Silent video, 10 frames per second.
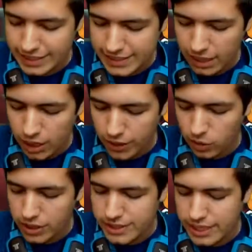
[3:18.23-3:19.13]
detail, high
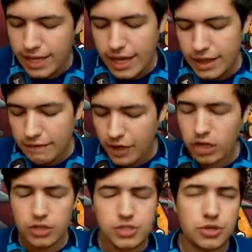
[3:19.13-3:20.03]
quality, they're
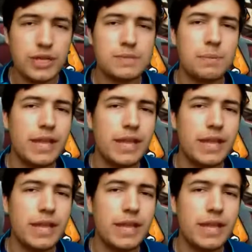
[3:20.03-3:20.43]
very cartoonish,